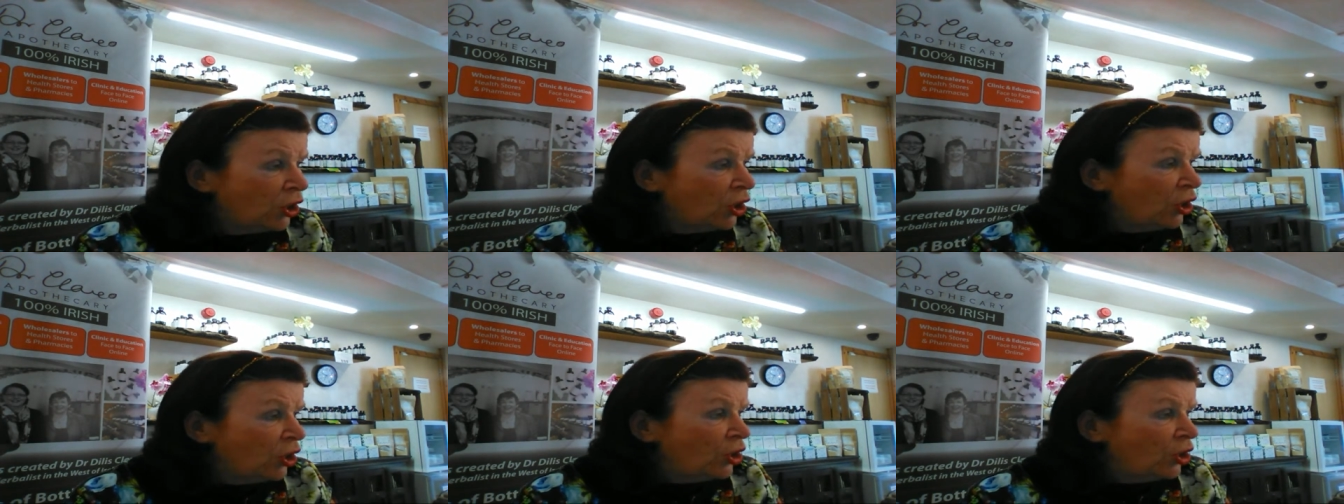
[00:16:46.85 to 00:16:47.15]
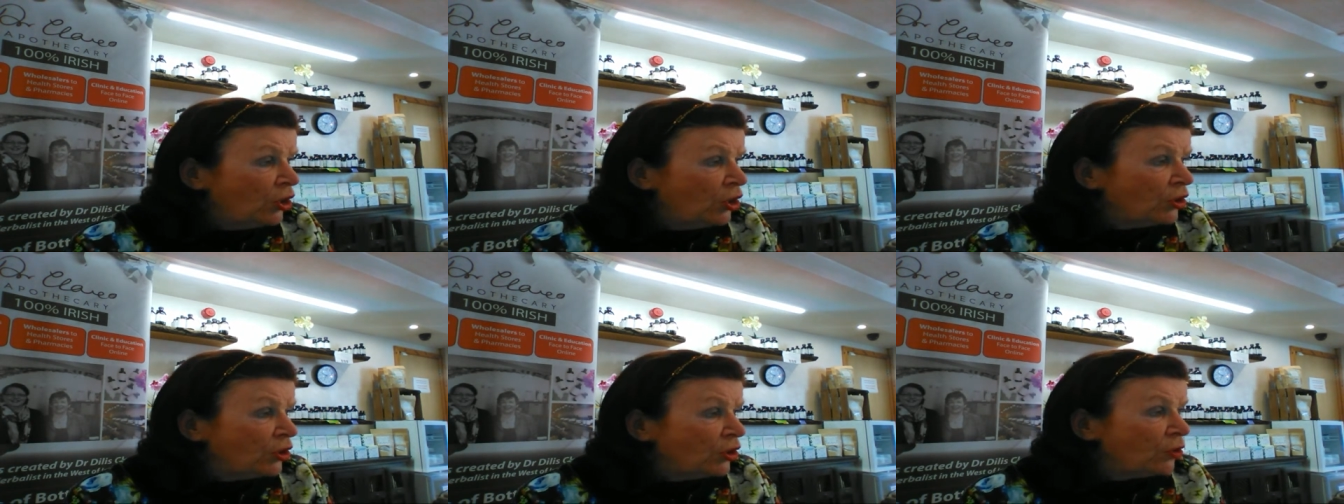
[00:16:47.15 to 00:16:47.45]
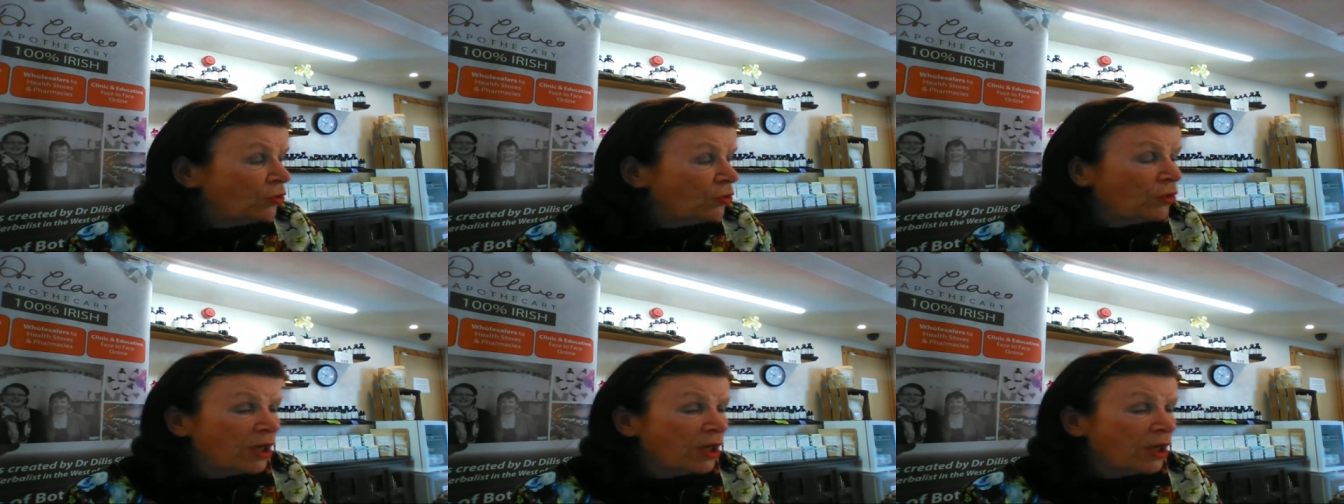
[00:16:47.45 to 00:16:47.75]
So,
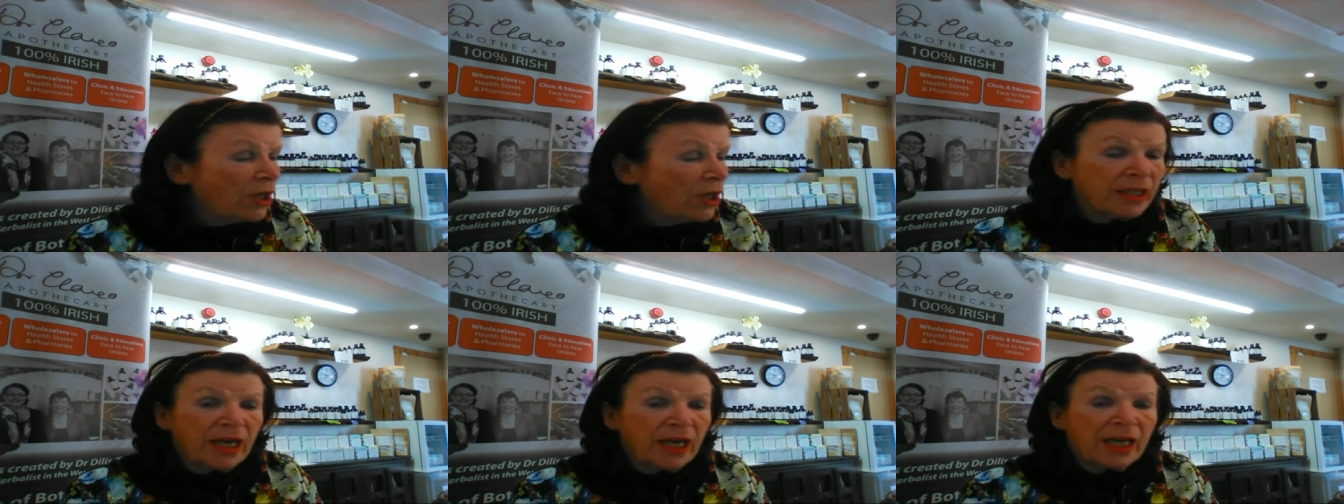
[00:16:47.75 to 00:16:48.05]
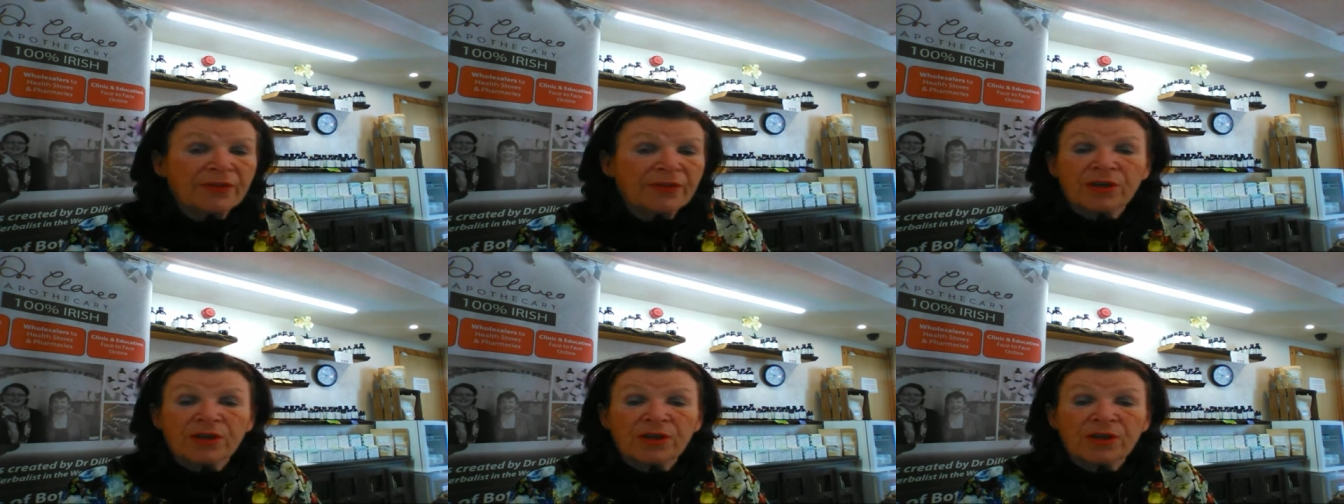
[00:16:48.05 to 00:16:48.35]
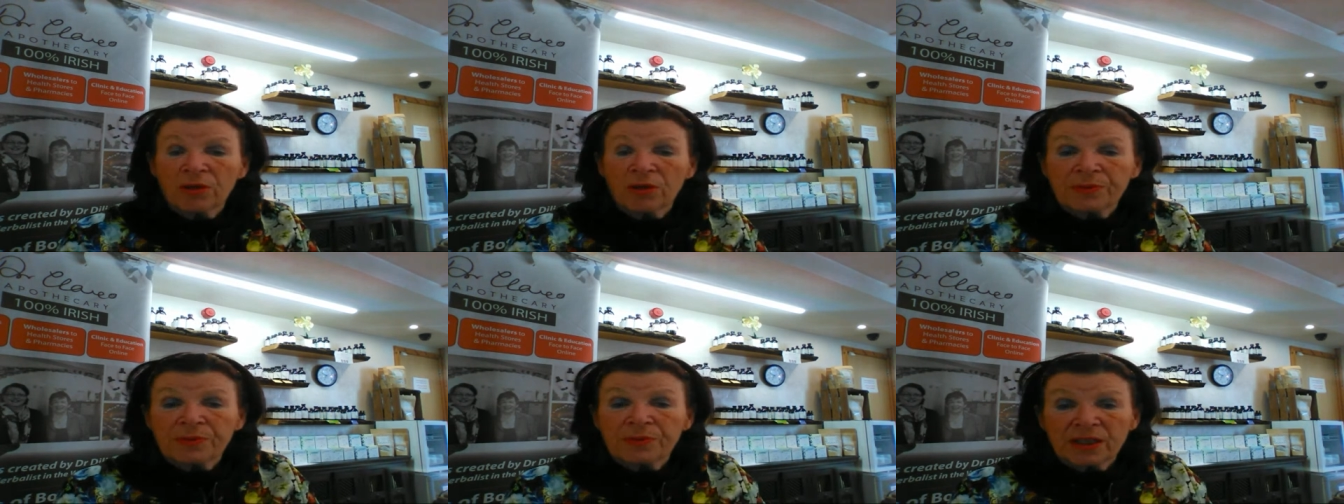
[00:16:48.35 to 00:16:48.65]
and the herbs
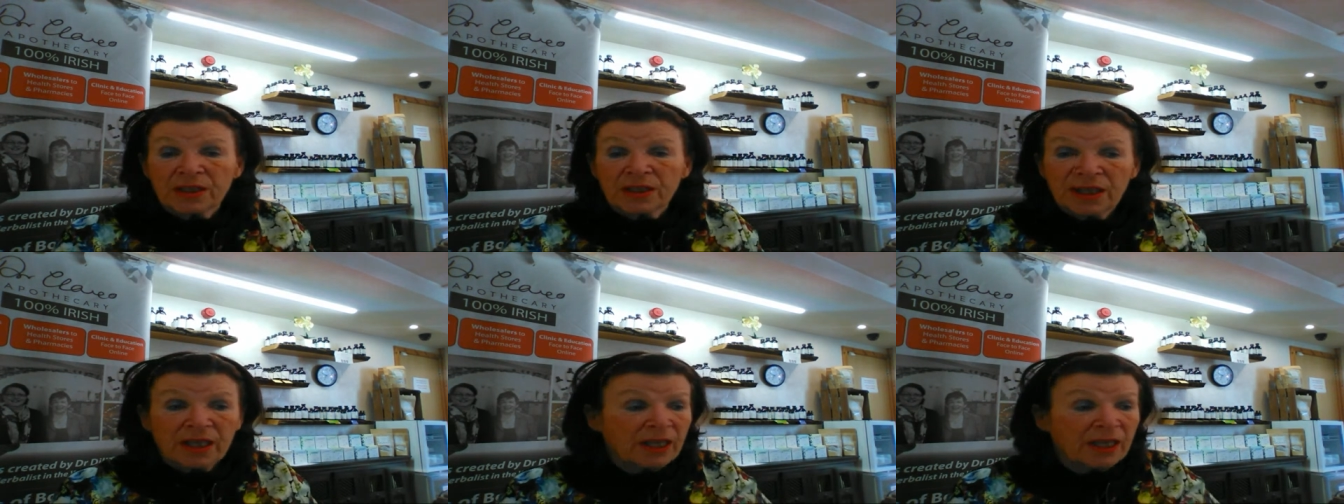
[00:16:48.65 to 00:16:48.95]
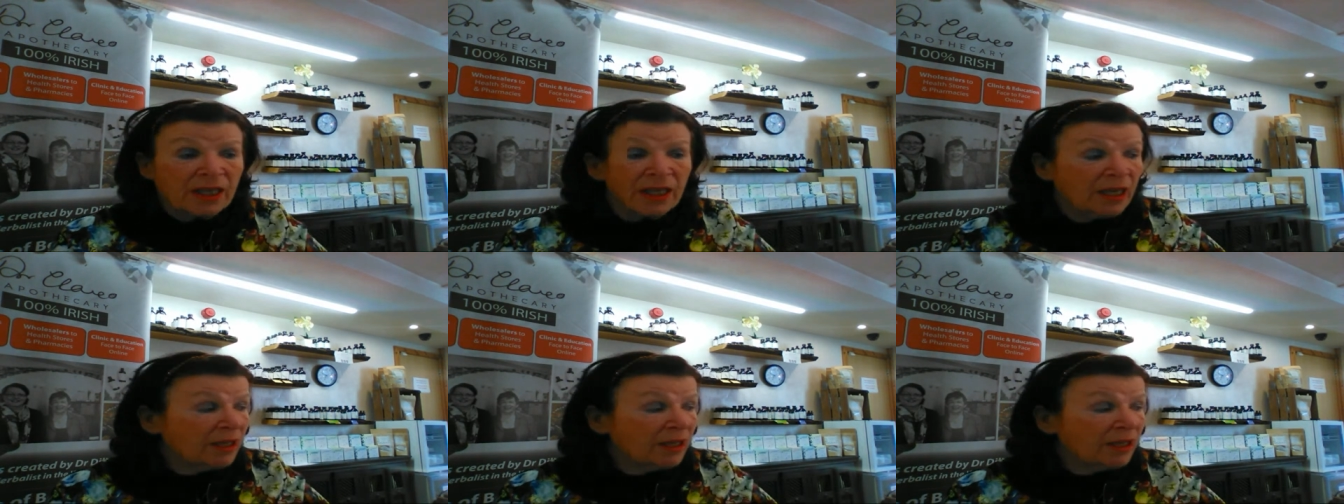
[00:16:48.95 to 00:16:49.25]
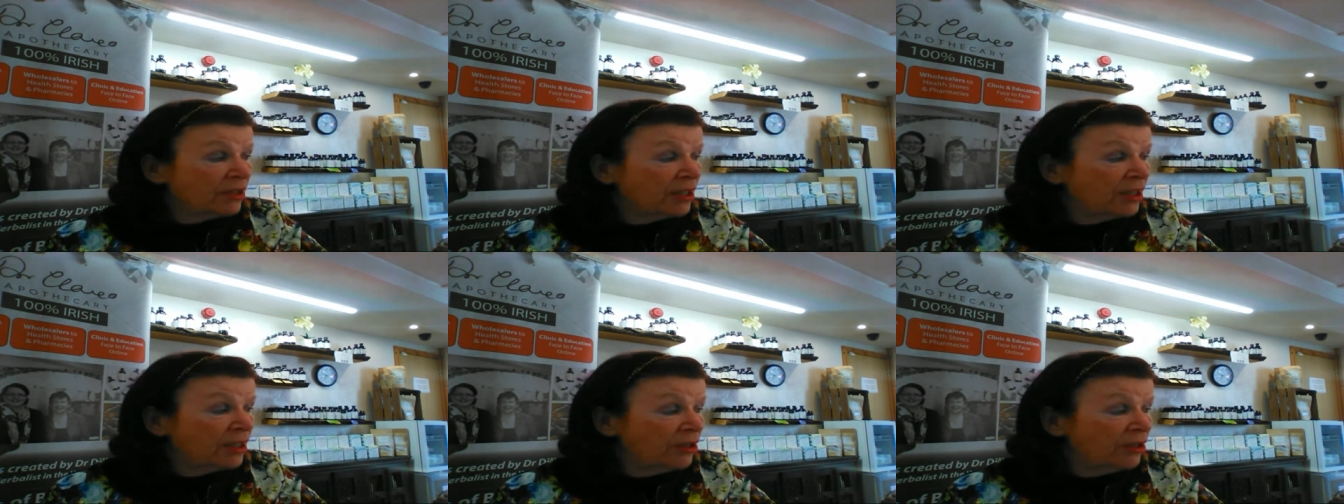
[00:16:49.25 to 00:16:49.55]
that I have in
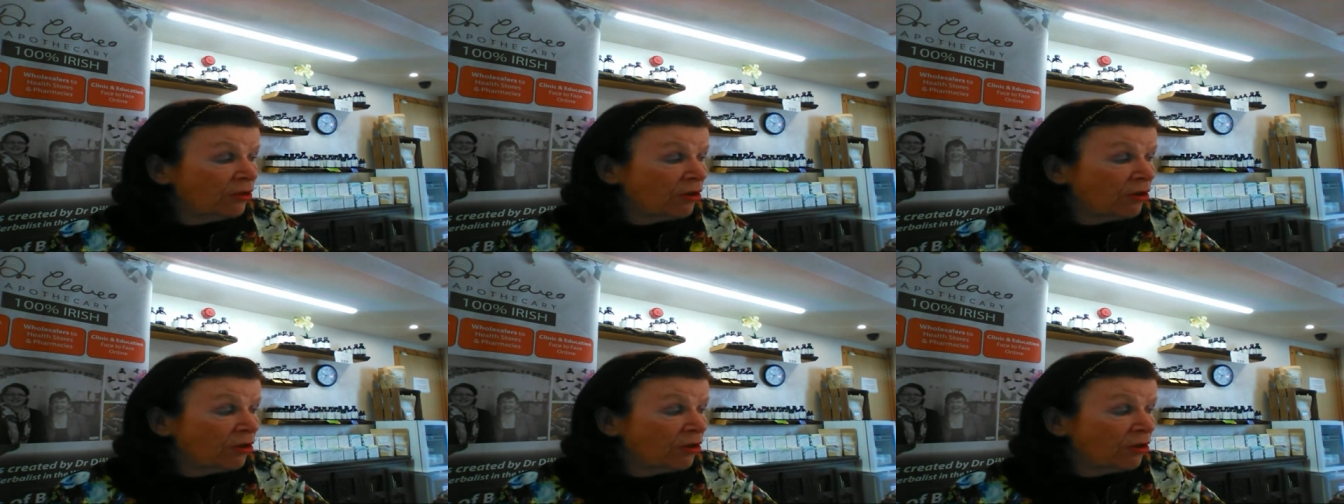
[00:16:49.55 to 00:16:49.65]
here,